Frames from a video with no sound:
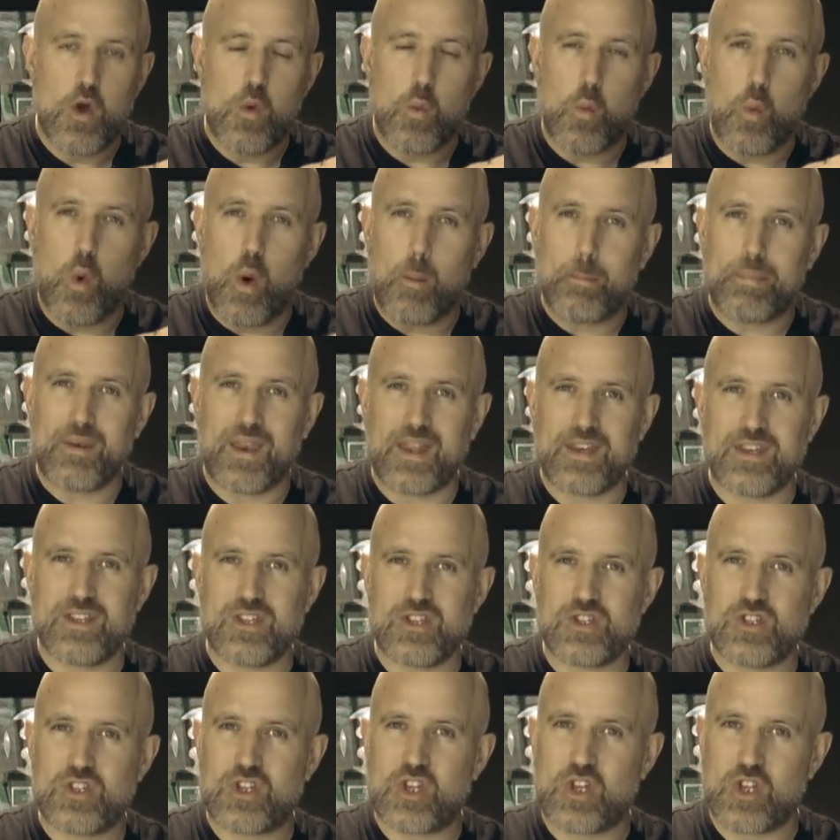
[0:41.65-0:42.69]
what
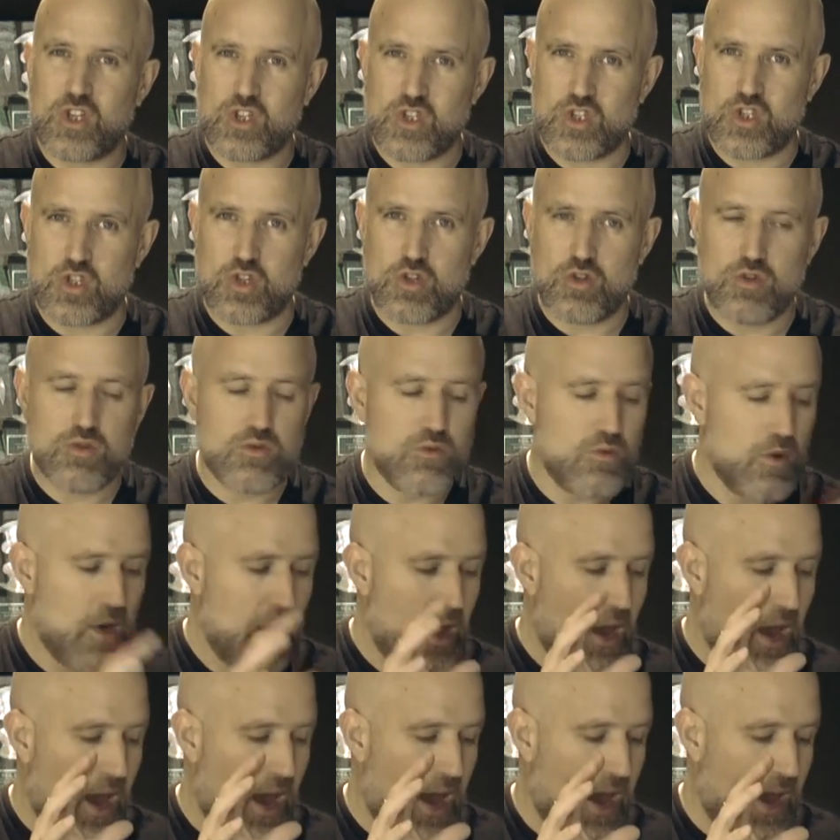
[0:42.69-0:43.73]
blenders can do
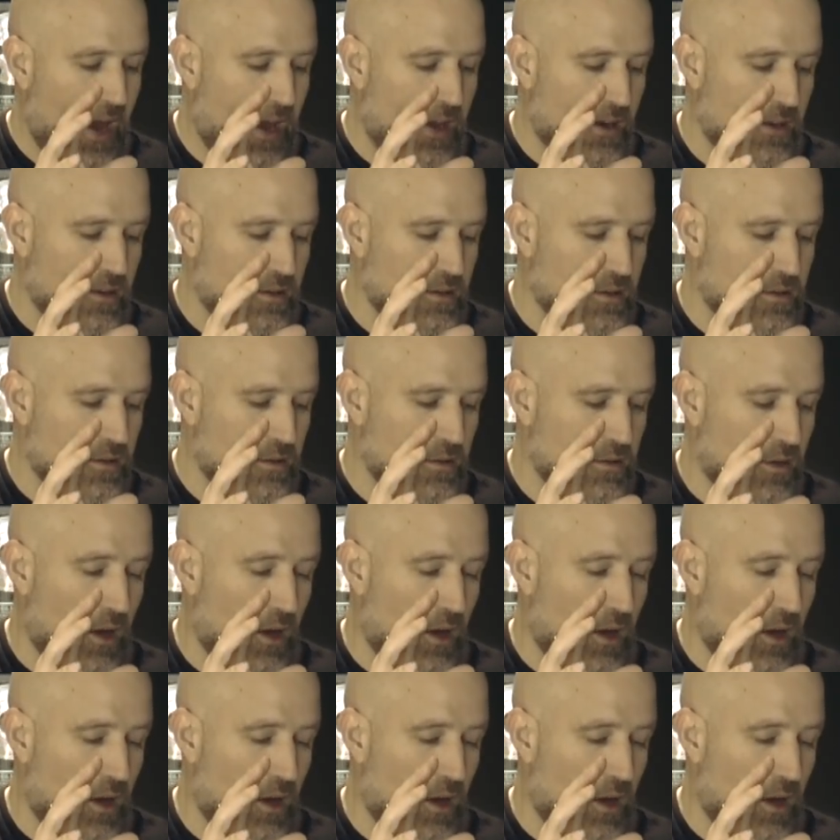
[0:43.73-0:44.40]
and